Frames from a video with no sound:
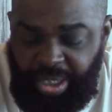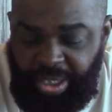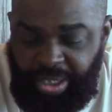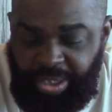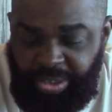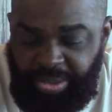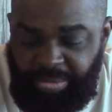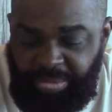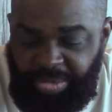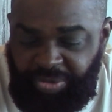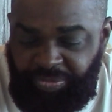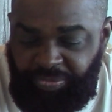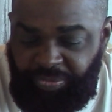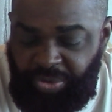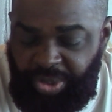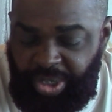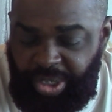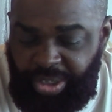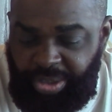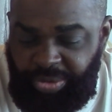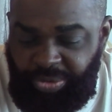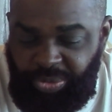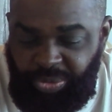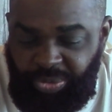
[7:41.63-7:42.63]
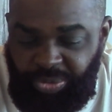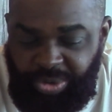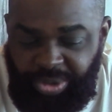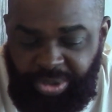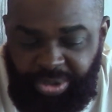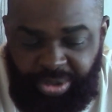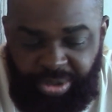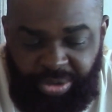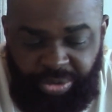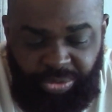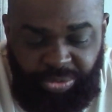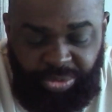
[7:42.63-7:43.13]
Then my friend who
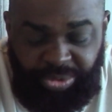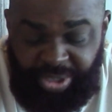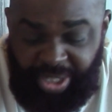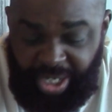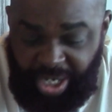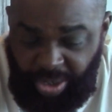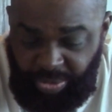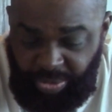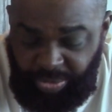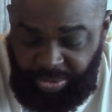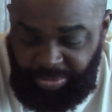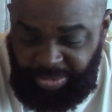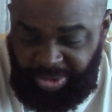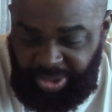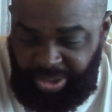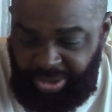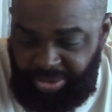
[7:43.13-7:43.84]
went to Howard with me,